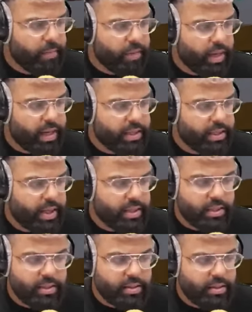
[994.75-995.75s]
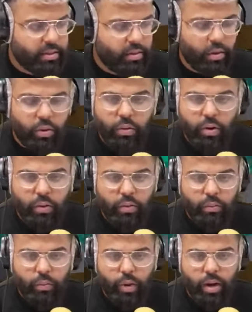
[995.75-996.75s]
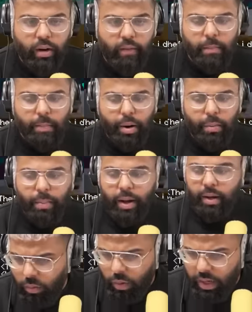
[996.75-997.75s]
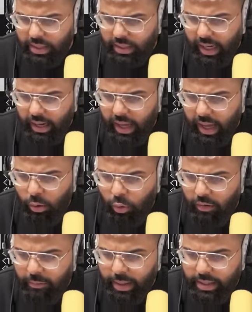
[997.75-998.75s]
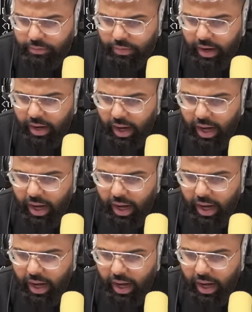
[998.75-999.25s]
Yes, yes. No, no. Whatever. Brr, mate. What are they saying? Hey, Quiff, best friend.